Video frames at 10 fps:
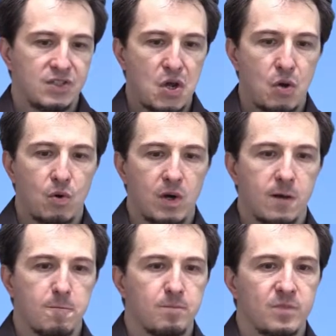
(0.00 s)

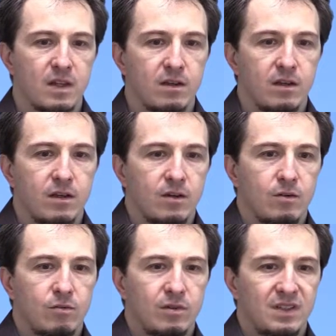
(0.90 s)
So
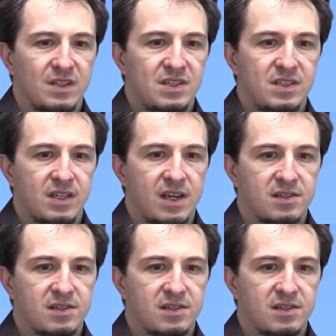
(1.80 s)
this